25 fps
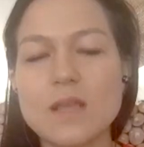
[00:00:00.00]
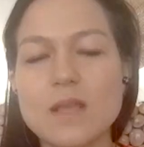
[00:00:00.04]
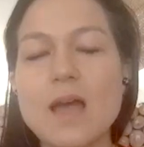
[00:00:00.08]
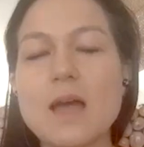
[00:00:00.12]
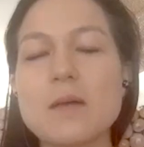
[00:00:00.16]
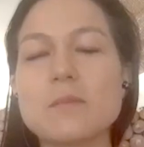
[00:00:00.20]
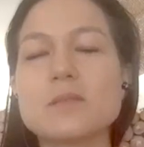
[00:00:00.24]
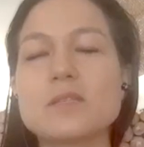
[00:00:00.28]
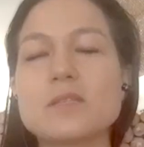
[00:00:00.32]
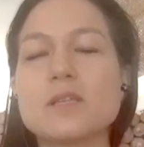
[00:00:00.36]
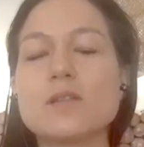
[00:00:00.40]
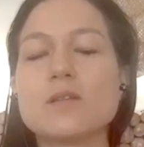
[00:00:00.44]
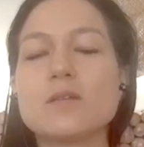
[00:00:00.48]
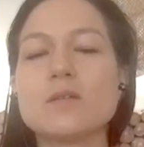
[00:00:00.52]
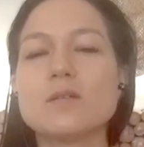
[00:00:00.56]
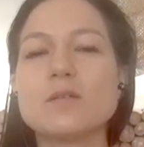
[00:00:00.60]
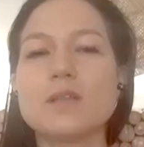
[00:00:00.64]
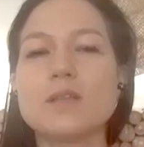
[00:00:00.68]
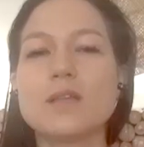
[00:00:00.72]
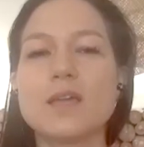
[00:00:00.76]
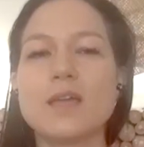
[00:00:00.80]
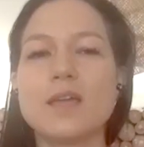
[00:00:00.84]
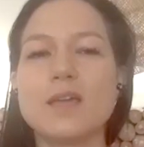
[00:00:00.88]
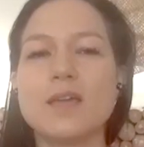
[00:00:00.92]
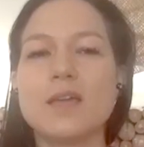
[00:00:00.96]
is
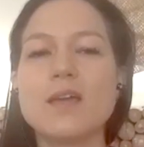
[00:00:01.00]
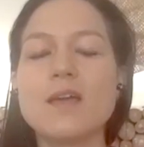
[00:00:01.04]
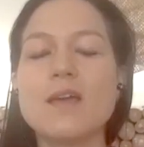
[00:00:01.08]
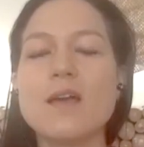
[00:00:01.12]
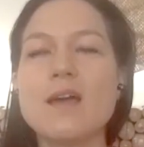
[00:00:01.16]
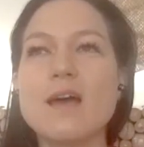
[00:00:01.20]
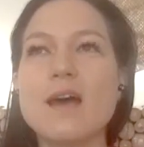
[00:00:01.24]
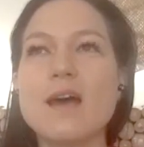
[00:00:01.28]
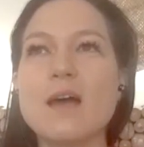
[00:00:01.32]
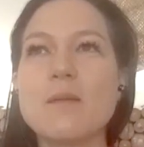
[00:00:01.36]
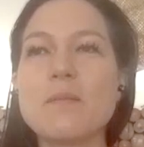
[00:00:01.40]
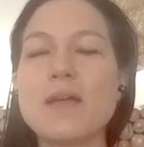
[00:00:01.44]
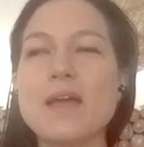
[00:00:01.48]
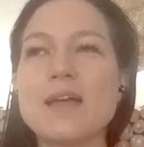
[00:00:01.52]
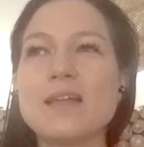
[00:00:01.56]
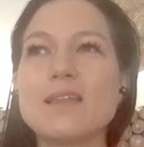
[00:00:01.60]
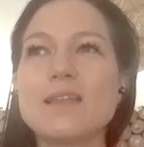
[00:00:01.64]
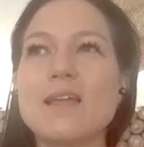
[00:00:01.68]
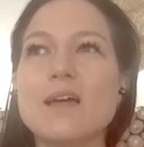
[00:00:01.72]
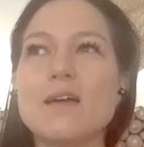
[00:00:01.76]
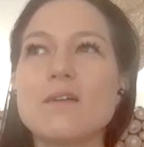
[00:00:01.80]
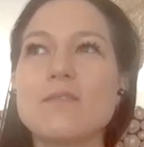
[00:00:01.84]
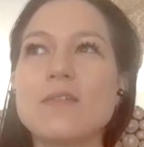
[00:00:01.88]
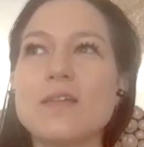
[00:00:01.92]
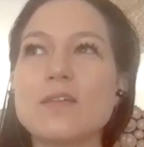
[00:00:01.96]
absolutely. I mean, I
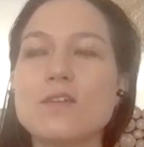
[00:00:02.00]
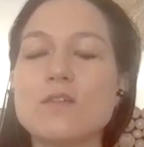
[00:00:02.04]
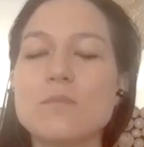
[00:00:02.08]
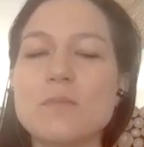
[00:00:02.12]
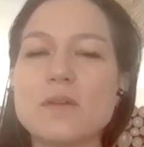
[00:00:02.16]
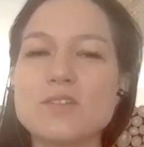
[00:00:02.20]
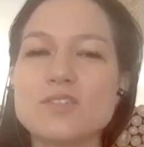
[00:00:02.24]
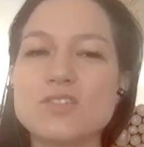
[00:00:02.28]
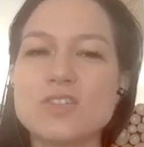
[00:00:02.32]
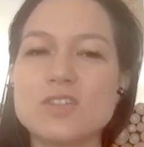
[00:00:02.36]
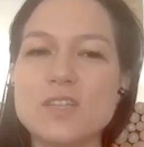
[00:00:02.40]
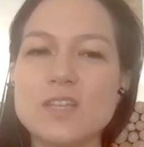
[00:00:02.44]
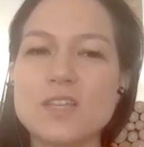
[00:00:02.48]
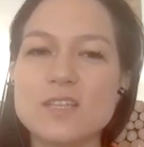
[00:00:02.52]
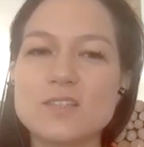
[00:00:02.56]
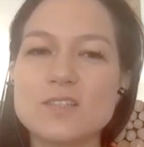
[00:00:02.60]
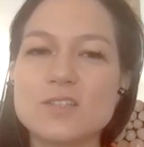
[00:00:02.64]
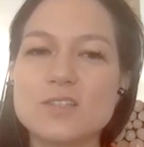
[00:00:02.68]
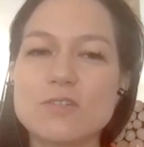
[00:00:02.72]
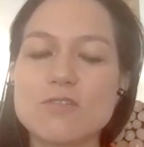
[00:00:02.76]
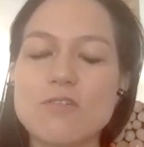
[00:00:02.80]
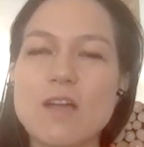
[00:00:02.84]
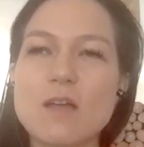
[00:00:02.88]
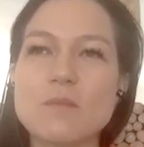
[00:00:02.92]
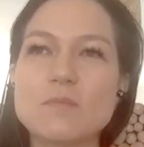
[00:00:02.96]
love that you mentioned the
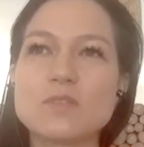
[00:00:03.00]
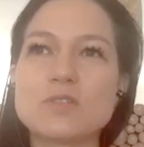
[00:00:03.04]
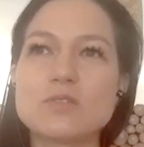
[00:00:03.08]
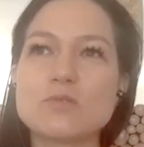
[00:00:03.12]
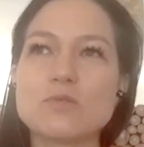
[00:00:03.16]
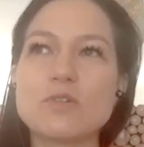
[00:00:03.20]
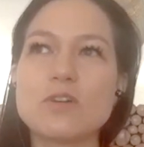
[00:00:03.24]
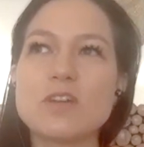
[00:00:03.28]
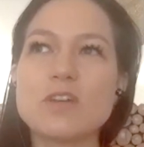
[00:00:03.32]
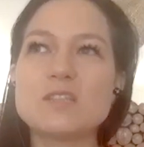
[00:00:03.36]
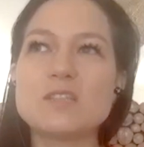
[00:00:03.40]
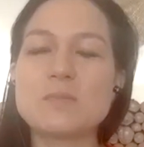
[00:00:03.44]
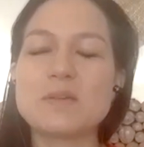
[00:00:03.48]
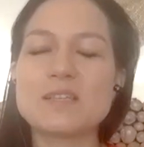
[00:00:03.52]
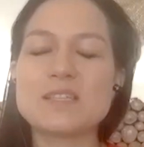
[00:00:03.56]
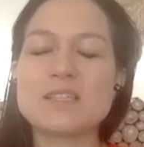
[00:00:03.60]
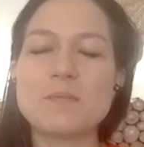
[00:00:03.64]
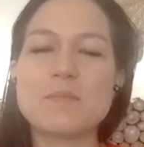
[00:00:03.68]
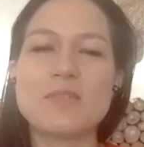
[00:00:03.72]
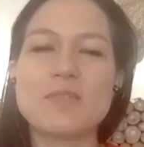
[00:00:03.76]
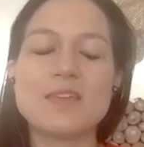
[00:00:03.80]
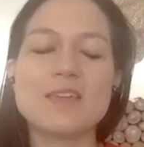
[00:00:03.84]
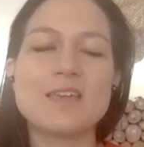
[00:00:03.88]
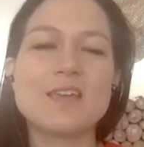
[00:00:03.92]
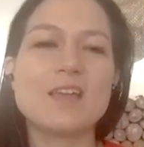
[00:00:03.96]
Instagram stories, because
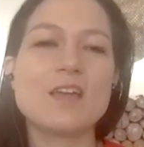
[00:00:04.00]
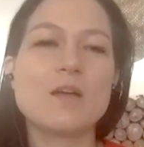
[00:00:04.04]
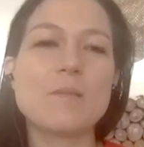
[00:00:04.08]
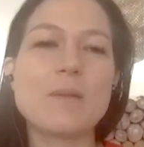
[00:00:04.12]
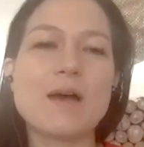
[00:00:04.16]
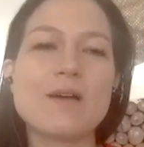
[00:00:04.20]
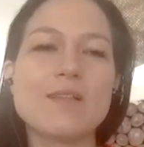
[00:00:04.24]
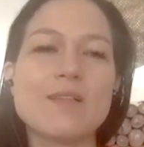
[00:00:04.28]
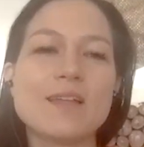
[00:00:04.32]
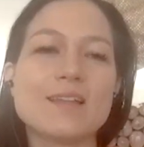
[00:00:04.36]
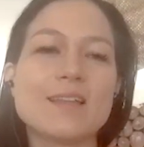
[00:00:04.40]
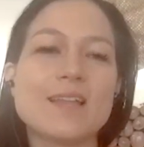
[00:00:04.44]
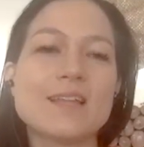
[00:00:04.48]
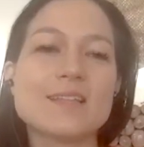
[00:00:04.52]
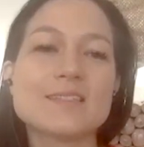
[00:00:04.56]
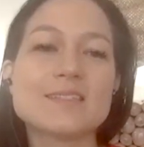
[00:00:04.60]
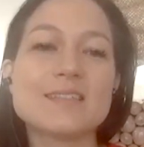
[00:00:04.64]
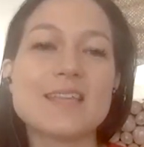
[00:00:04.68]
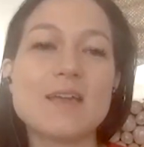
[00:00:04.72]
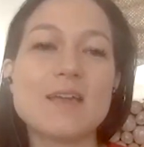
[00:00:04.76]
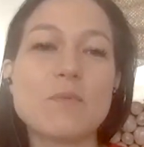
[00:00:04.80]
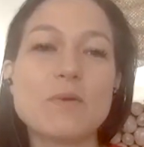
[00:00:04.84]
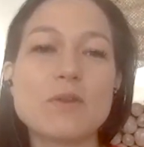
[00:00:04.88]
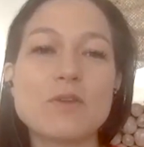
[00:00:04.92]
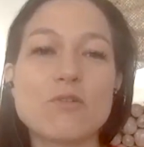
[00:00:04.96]
I'm thinking about like, let's
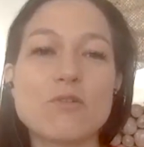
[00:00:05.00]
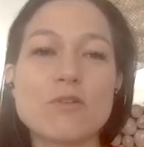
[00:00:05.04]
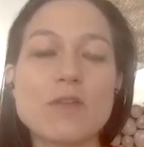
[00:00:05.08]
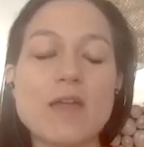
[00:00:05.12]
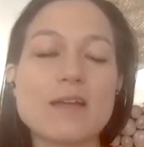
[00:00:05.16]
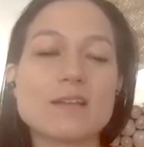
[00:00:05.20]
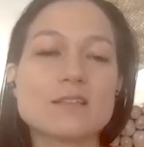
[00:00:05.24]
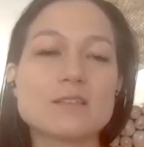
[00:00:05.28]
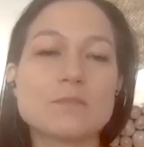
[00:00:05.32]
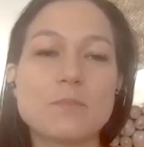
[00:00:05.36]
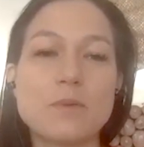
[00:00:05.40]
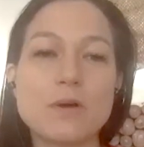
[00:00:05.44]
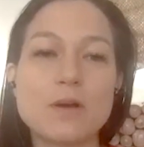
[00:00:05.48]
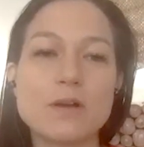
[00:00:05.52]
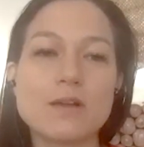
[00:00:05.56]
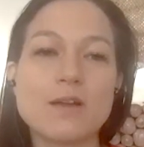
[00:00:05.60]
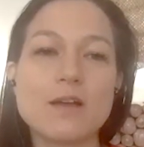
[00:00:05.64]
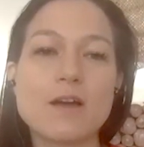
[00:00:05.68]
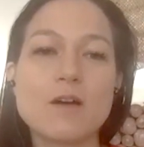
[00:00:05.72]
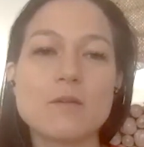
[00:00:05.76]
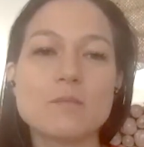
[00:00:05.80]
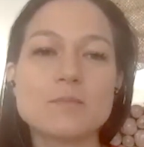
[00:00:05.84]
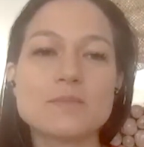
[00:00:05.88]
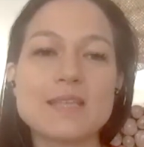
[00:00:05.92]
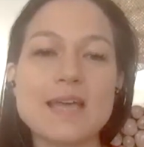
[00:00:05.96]
say when your next book
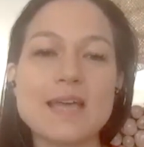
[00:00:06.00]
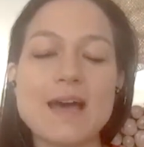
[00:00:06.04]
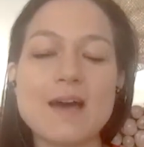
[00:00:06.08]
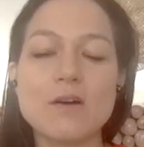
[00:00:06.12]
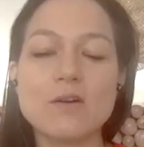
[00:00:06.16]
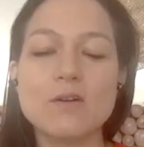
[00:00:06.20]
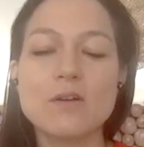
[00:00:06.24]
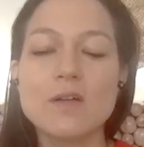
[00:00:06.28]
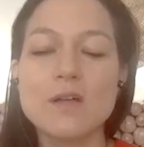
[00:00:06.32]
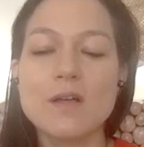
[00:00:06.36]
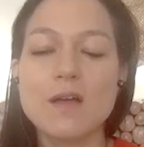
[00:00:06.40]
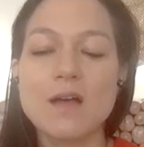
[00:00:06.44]
comes out,